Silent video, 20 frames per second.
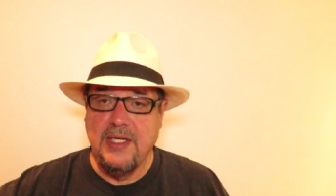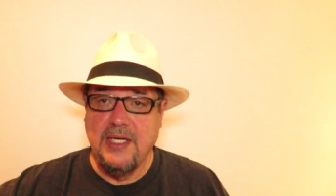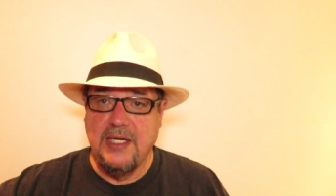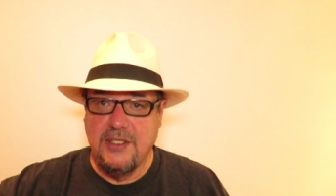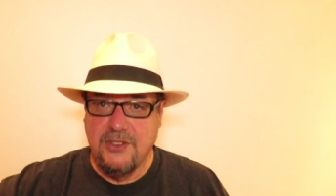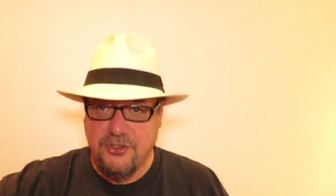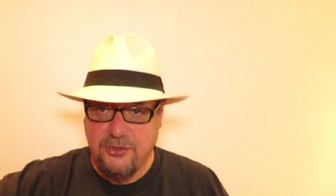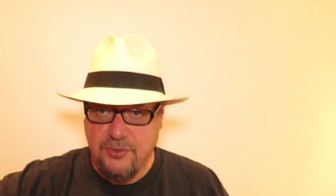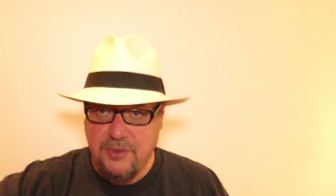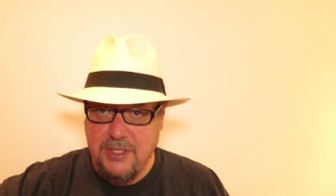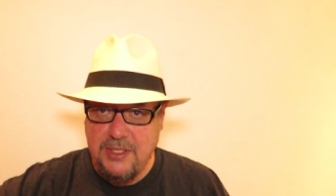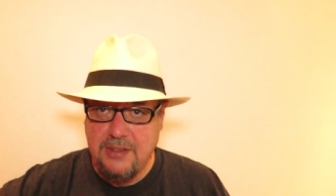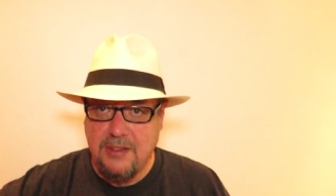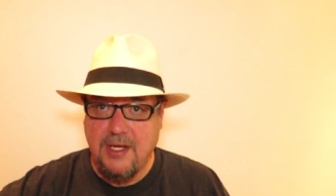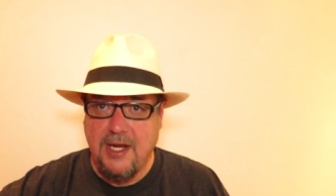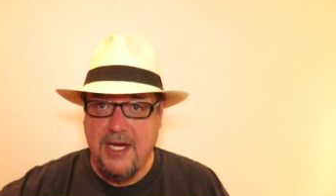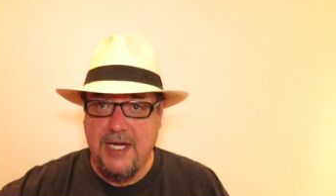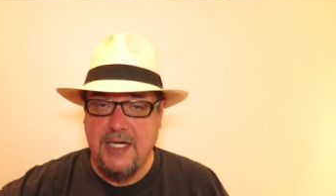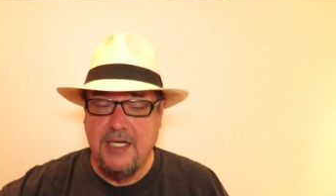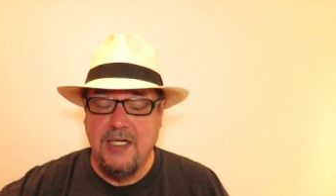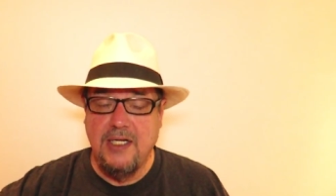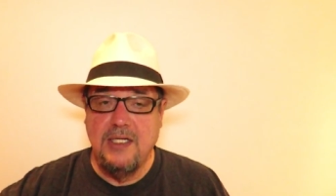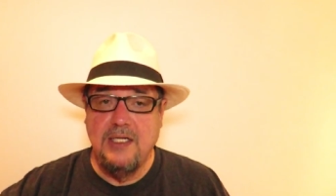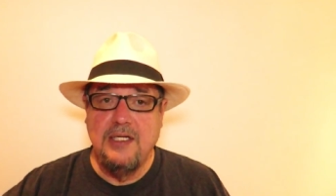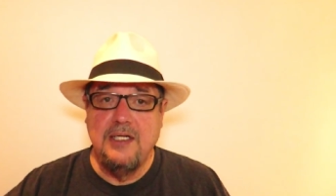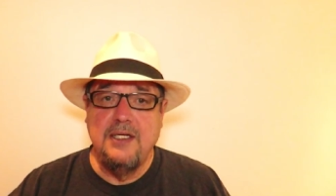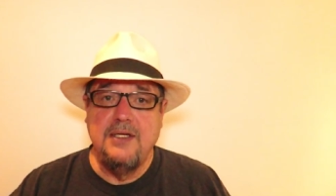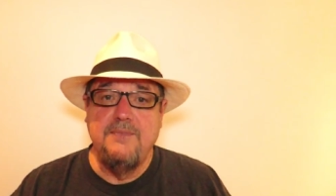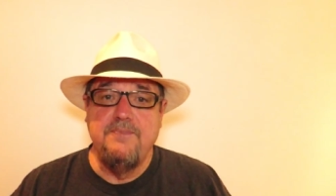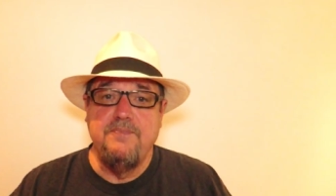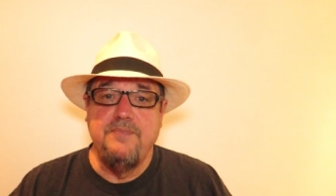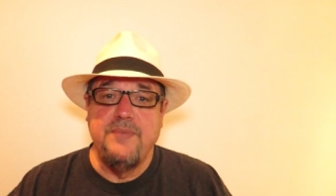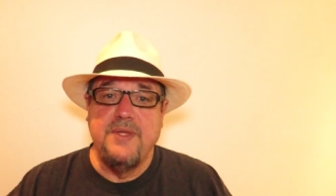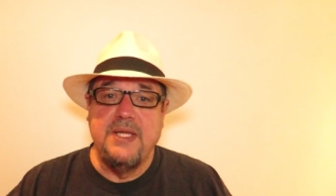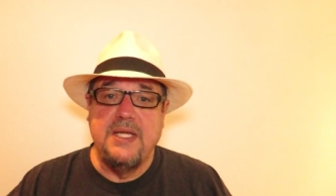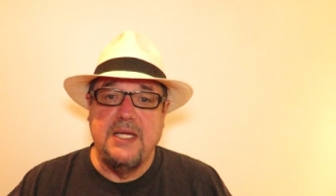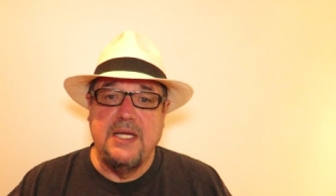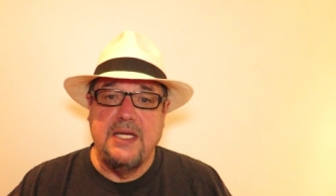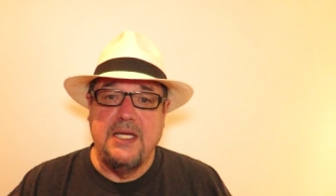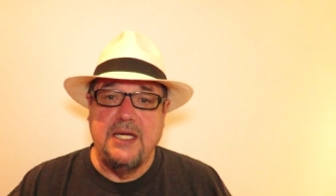at a street light,
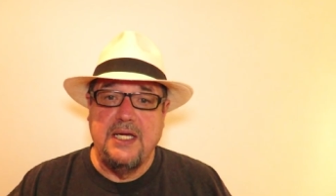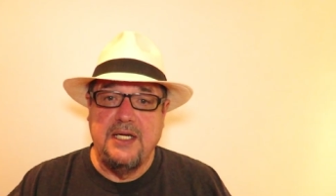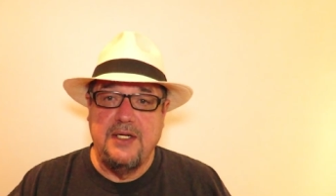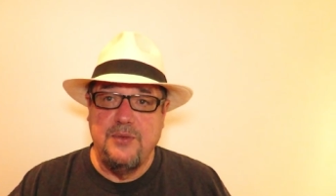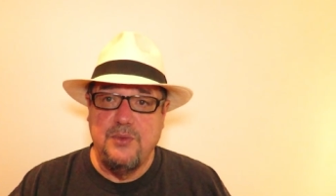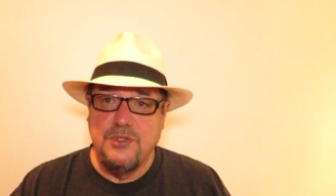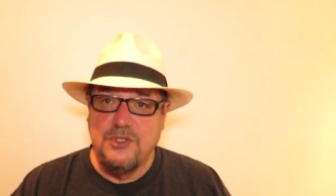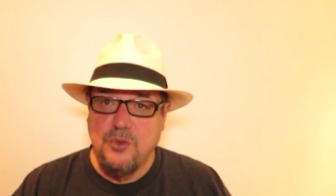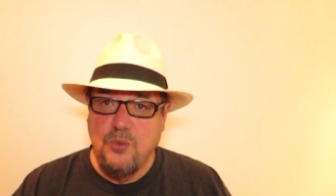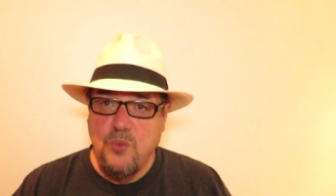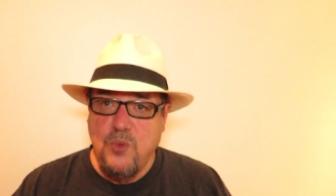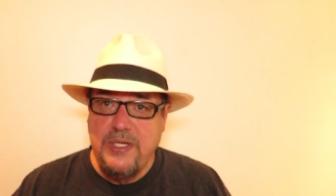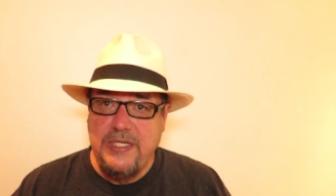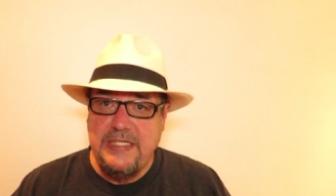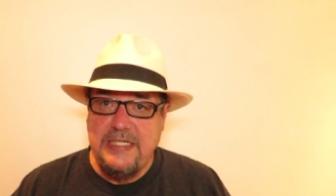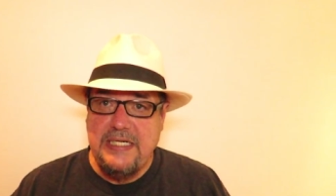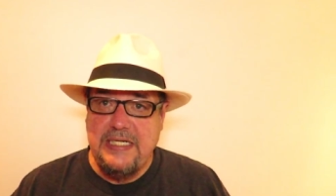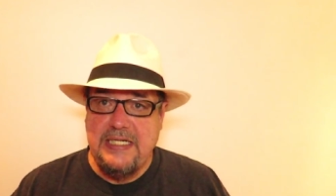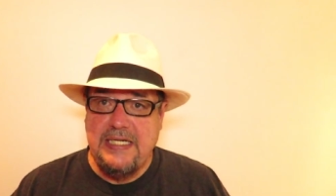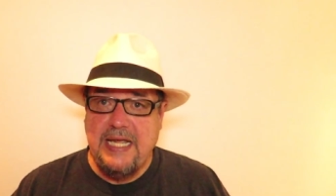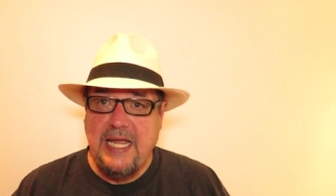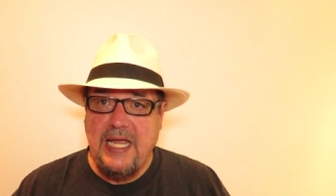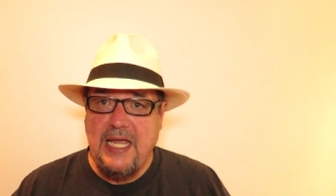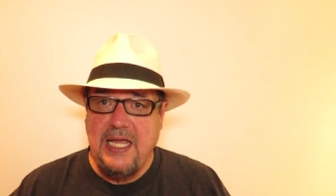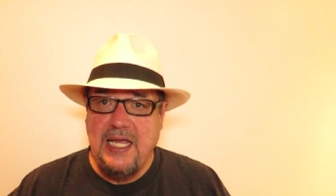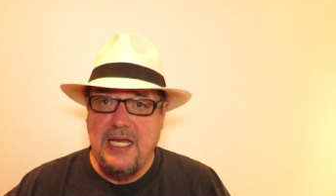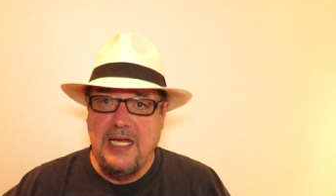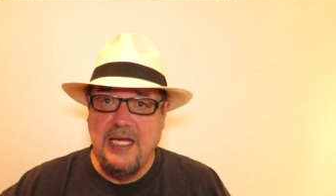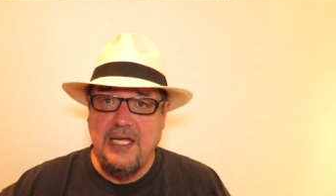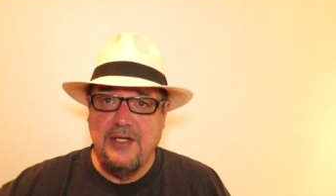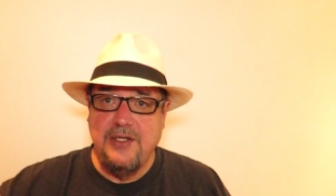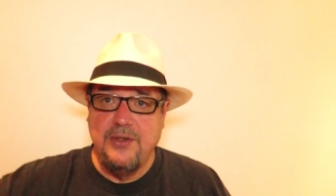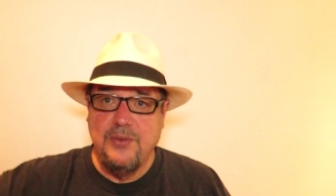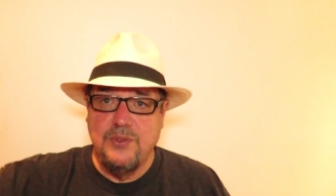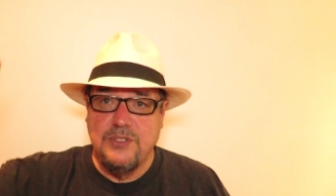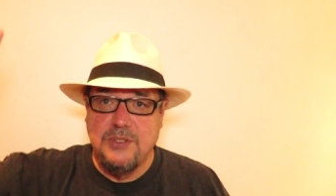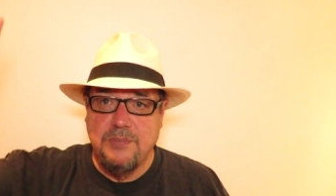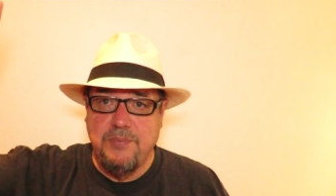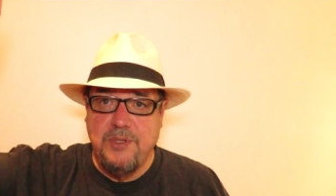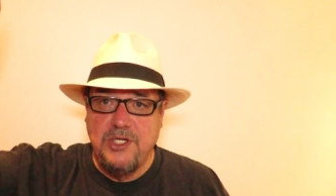and it was a windy day, and there
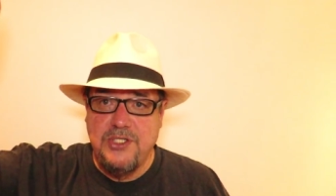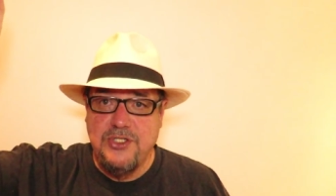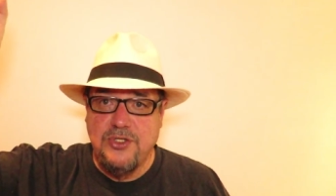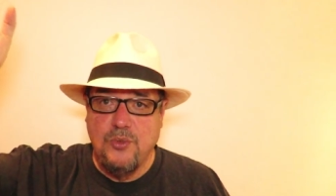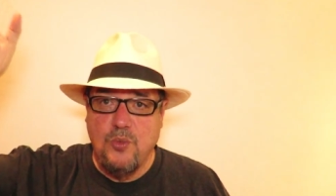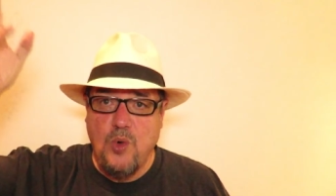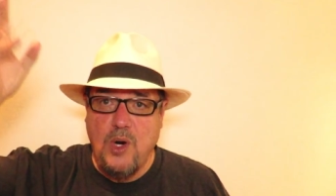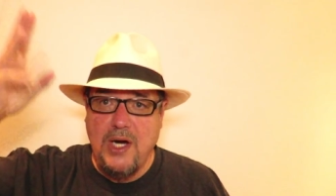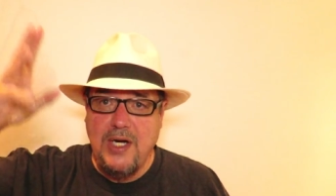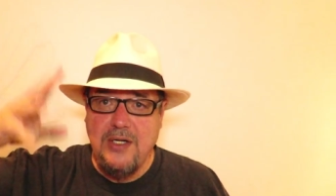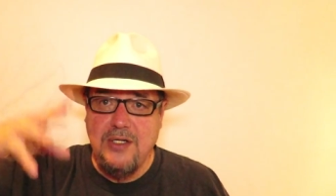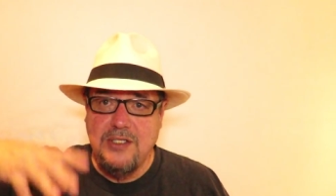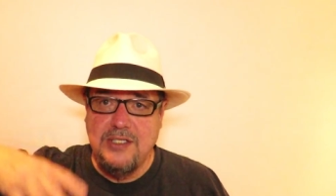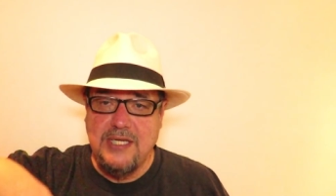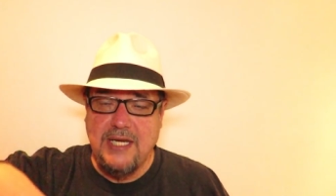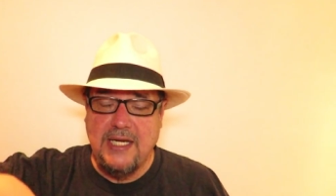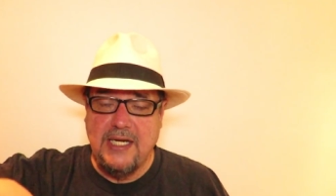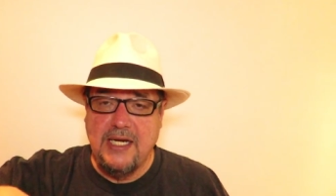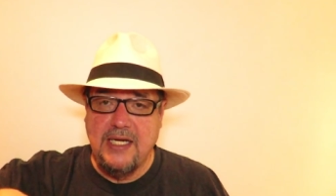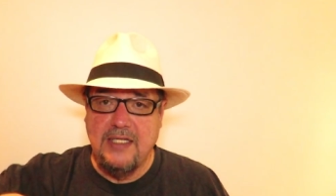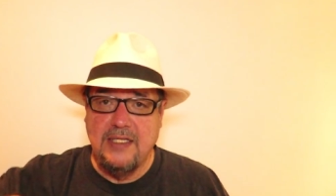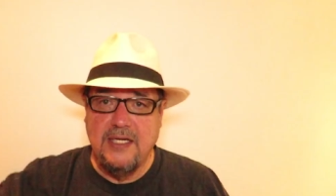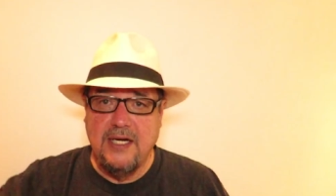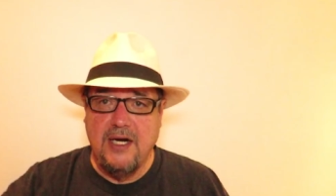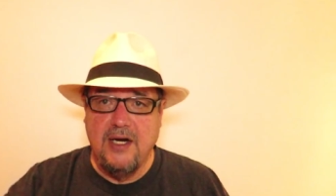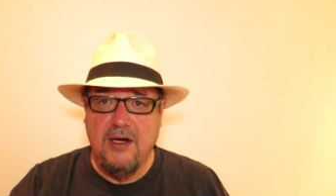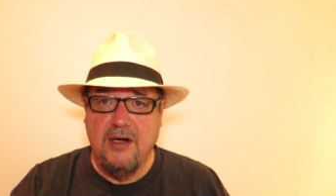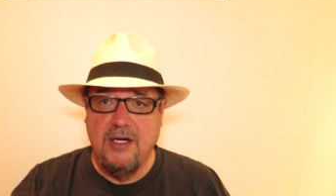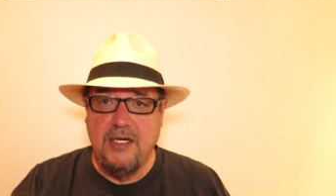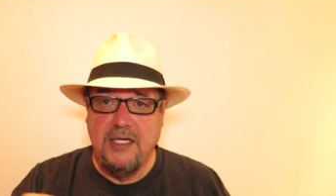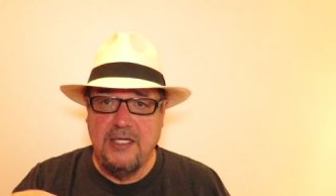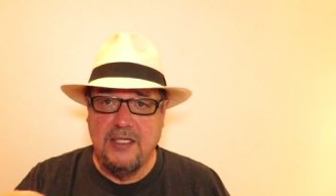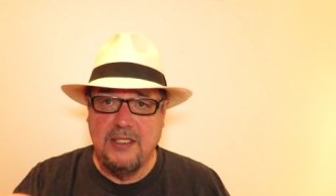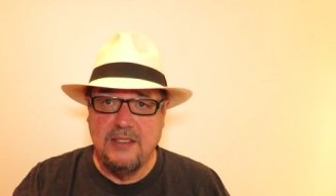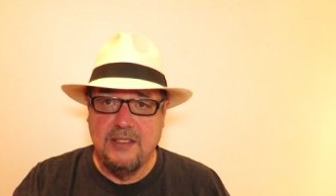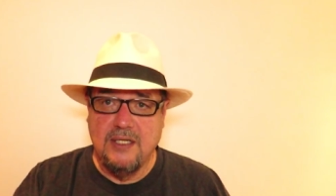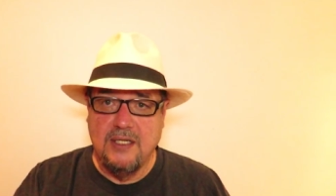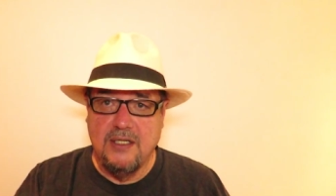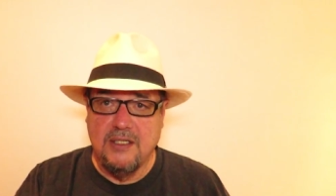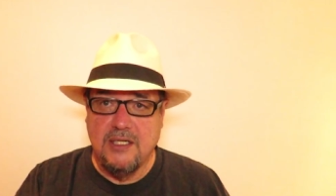was a bunch of wires hanging there,
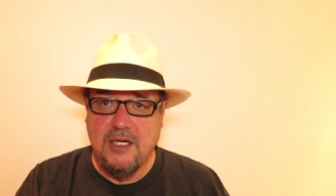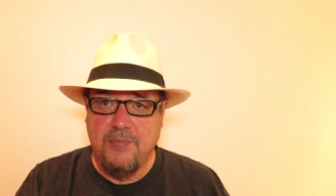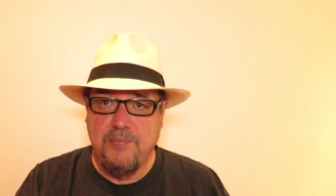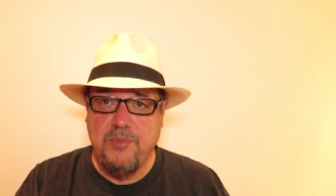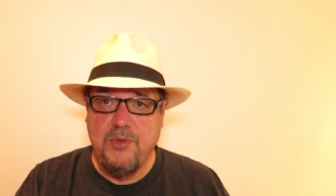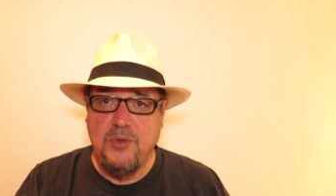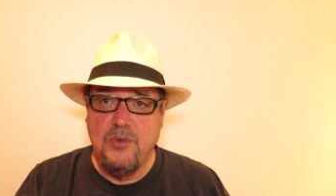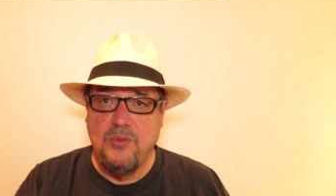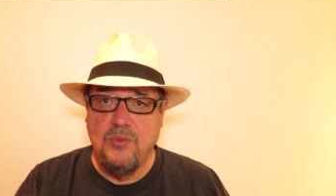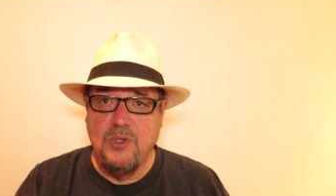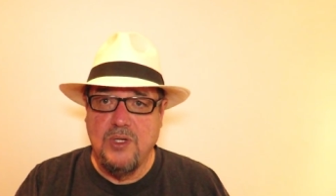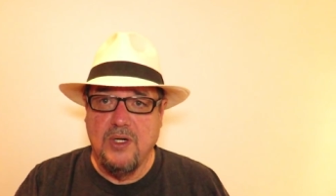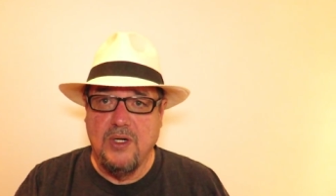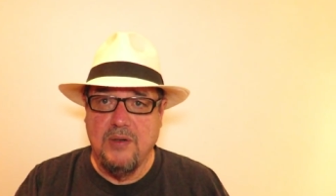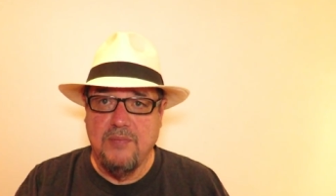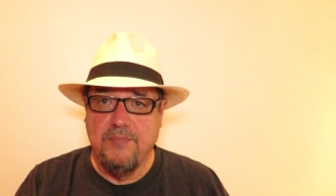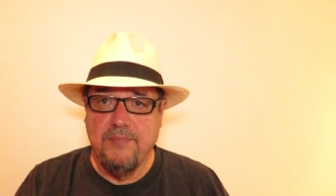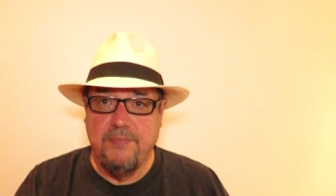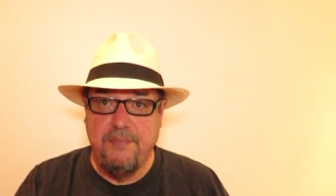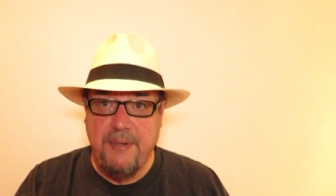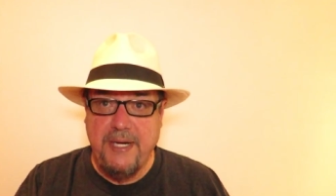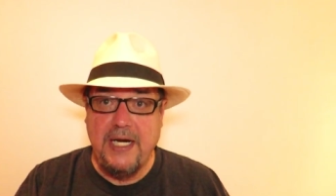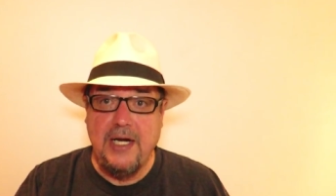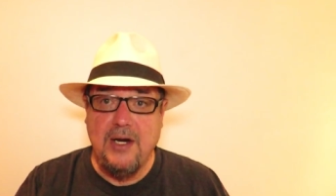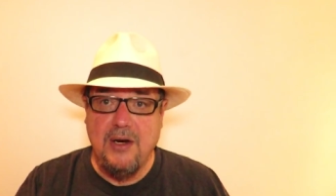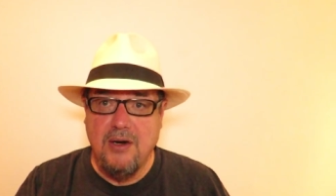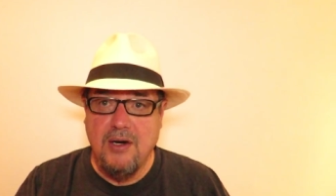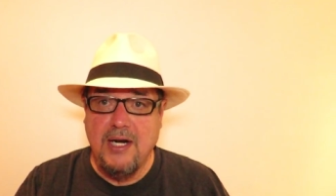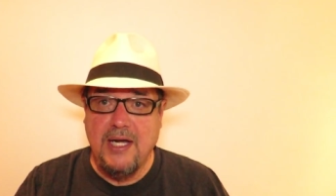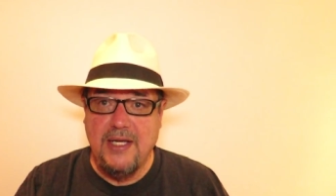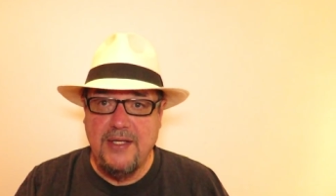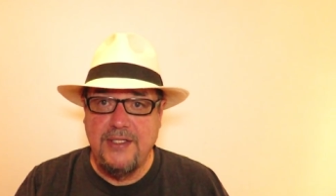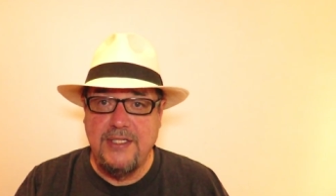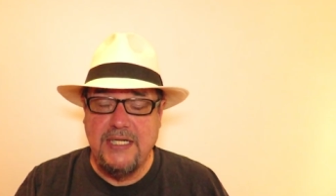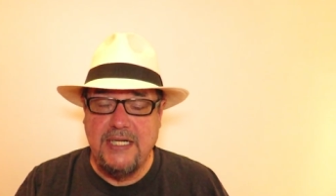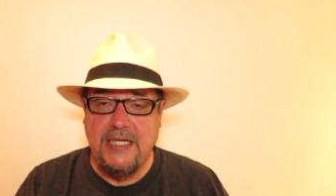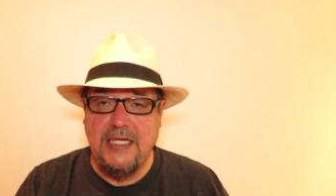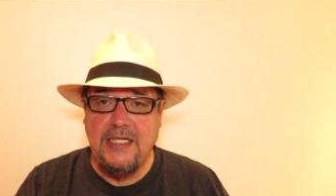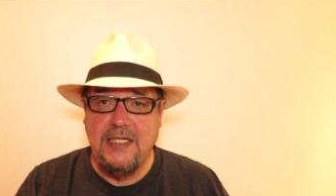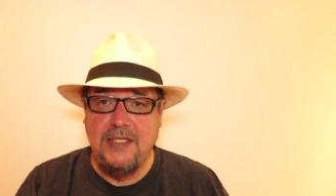and a couple were bare on the